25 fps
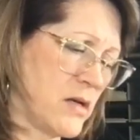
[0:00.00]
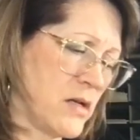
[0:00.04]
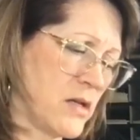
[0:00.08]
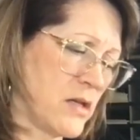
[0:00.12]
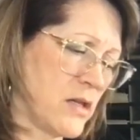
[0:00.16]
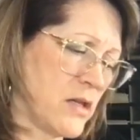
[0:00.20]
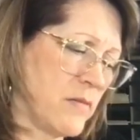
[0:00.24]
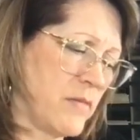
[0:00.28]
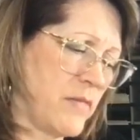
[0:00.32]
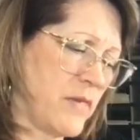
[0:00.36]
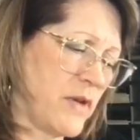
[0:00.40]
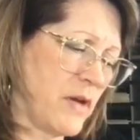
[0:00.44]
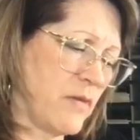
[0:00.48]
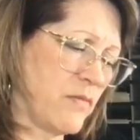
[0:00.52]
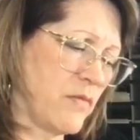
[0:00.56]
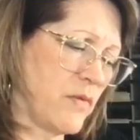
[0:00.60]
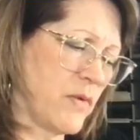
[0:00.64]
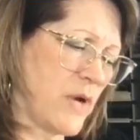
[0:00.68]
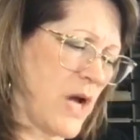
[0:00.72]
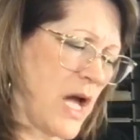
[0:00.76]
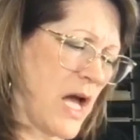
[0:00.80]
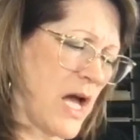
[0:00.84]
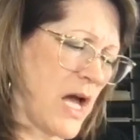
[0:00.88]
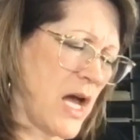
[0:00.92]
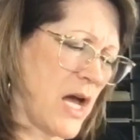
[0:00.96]
Let me, uh,
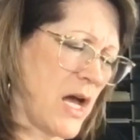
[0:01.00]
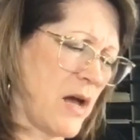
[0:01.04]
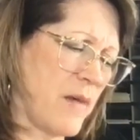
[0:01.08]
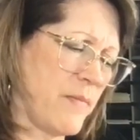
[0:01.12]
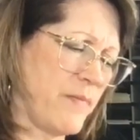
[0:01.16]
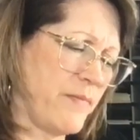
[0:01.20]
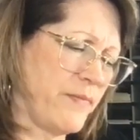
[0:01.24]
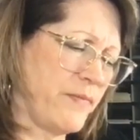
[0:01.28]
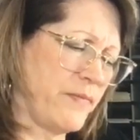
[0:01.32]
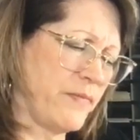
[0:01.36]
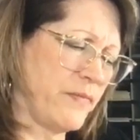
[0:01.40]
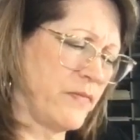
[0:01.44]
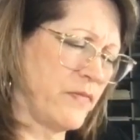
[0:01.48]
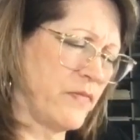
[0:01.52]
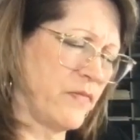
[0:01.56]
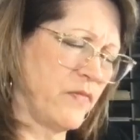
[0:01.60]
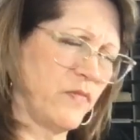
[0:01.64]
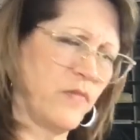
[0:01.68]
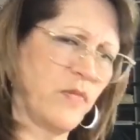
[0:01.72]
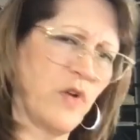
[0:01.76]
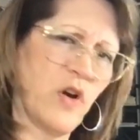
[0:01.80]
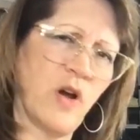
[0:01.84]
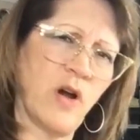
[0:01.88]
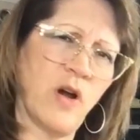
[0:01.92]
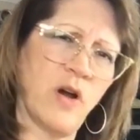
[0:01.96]
um,
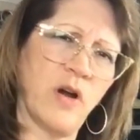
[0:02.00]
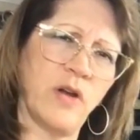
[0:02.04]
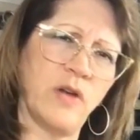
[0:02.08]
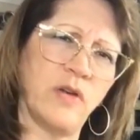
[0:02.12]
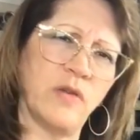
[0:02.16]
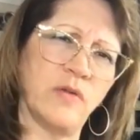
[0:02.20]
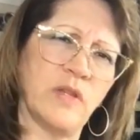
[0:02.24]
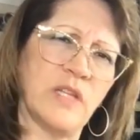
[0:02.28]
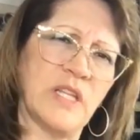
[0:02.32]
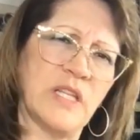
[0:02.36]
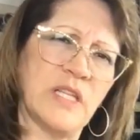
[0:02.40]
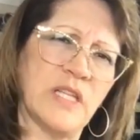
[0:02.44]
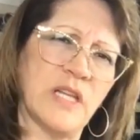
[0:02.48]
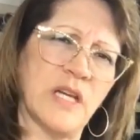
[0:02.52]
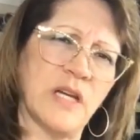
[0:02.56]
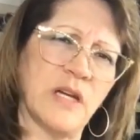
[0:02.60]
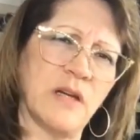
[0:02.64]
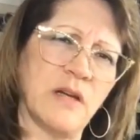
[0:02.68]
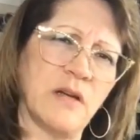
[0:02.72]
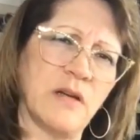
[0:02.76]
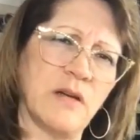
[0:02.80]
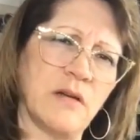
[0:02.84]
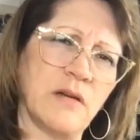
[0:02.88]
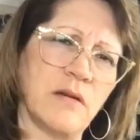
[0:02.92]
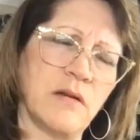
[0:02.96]
where are you, Linda?
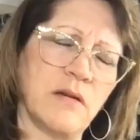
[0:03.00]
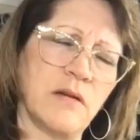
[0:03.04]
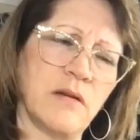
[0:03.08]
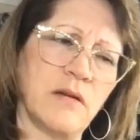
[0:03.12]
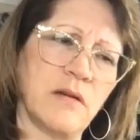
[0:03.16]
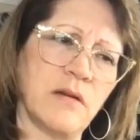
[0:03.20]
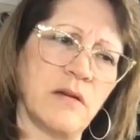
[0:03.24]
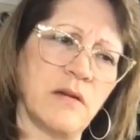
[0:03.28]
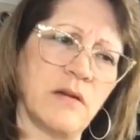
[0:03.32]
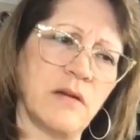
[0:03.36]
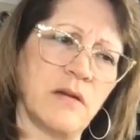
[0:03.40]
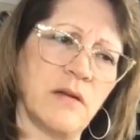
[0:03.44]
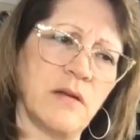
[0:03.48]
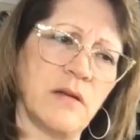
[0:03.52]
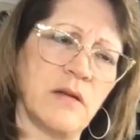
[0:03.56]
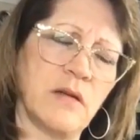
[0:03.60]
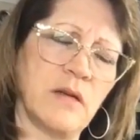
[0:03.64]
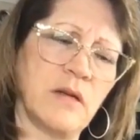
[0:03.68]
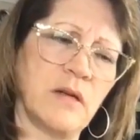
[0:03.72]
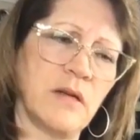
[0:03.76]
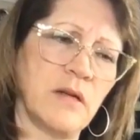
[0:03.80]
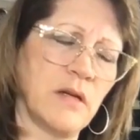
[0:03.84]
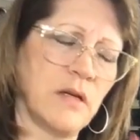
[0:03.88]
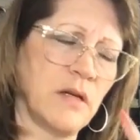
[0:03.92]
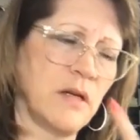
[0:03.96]

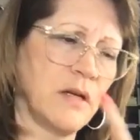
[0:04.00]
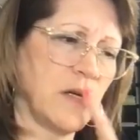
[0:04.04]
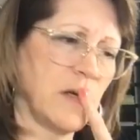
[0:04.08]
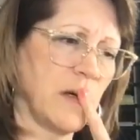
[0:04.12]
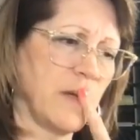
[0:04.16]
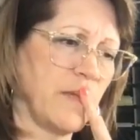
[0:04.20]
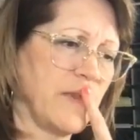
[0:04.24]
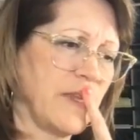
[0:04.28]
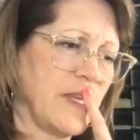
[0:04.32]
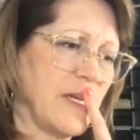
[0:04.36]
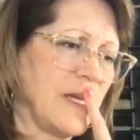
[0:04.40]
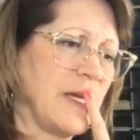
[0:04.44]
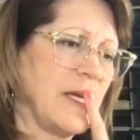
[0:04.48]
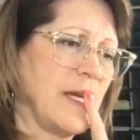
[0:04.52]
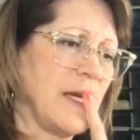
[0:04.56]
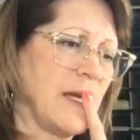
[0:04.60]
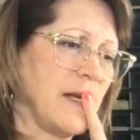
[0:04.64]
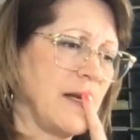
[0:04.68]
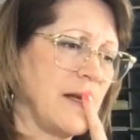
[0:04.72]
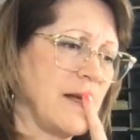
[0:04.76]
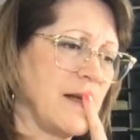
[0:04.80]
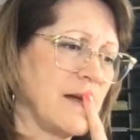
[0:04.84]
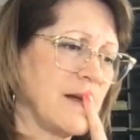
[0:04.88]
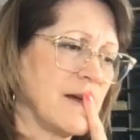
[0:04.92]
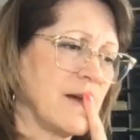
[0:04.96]
I'm thinking.
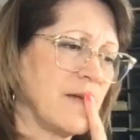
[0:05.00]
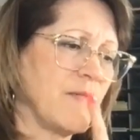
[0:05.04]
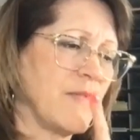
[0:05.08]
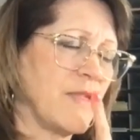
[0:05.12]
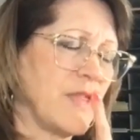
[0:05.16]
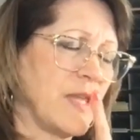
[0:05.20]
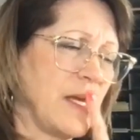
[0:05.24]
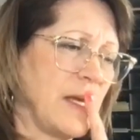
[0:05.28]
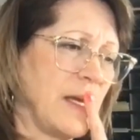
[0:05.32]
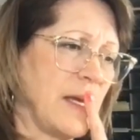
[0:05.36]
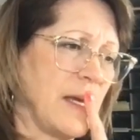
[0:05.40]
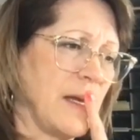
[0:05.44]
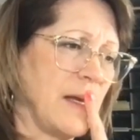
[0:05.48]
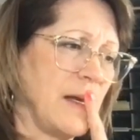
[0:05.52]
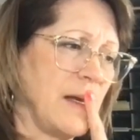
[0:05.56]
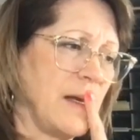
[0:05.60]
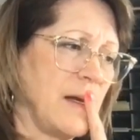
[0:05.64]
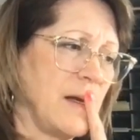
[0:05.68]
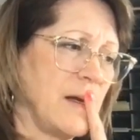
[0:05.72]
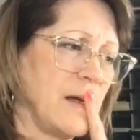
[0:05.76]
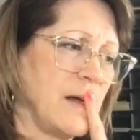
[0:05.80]
I'm thinking.